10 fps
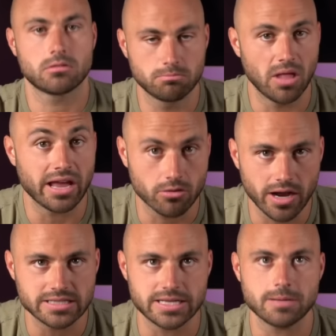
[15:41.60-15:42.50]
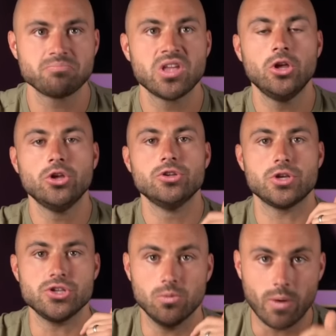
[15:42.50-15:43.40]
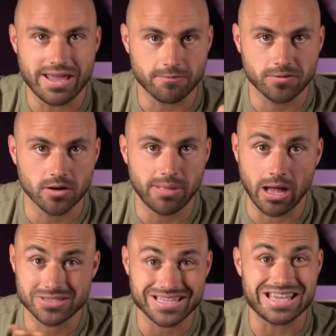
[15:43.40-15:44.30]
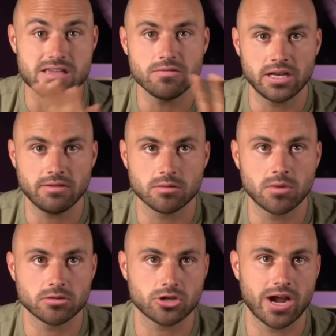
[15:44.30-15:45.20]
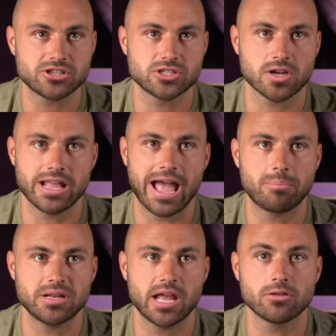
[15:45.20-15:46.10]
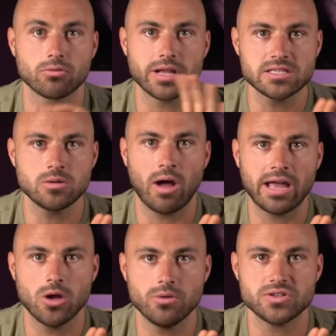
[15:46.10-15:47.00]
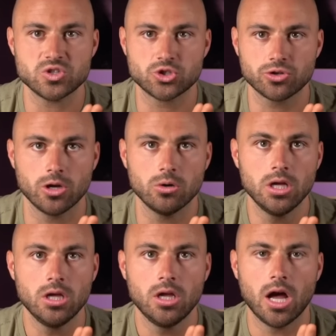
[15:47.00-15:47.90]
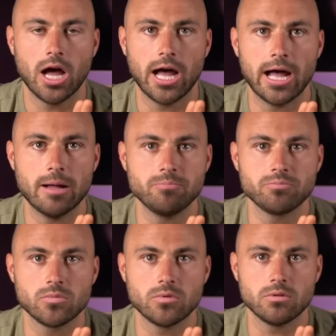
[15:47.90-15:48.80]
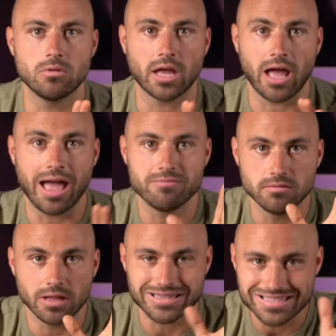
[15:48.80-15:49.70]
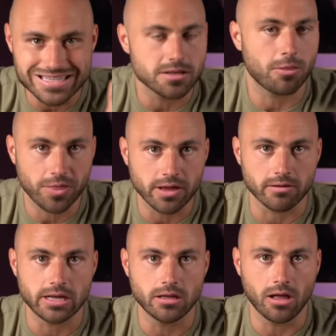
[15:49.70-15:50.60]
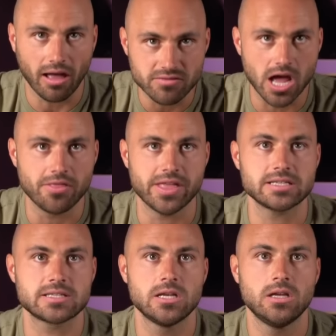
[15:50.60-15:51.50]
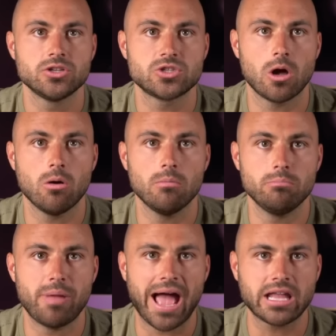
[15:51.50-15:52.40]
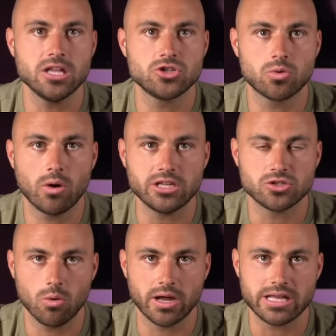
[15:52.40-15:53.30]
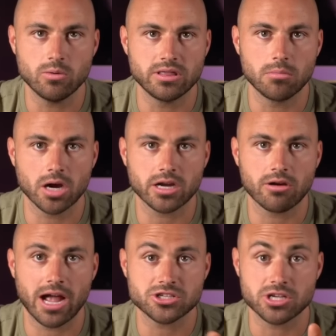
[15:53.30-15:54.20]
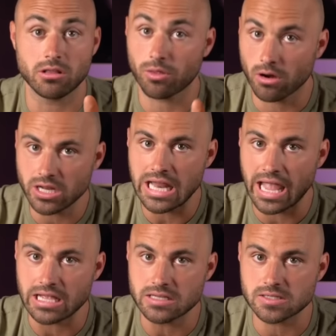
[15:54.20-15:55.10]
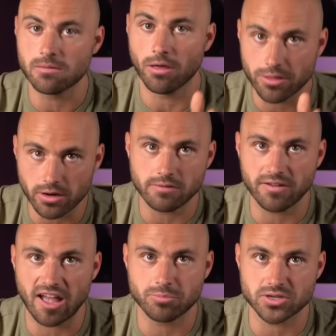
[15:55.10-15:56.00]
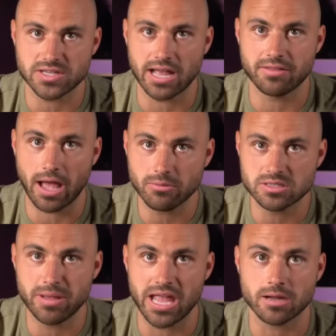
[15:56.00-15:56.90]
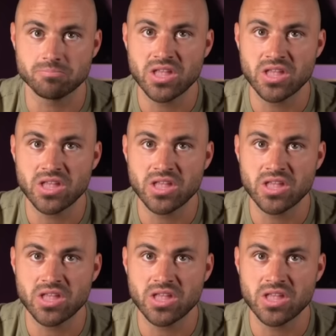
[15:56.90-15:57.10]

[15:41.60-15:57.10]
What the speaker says: like crazy. So you wait for a bounce, even if the market crash has already happened. And the reason why I know this is true, this isn't theory. I've done this. So back in 2020, when the market crashed in 30 days, 35%, that was big.